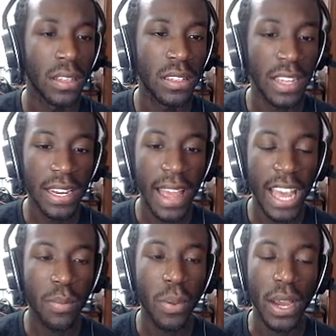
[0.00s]
Zen
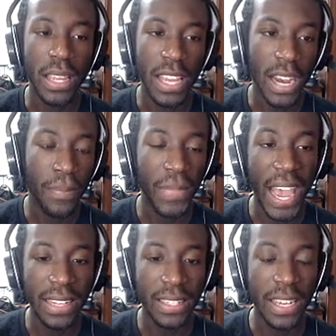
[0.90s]
Headbutt. Yup,
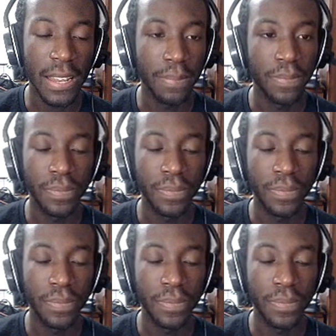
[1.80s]
that's it.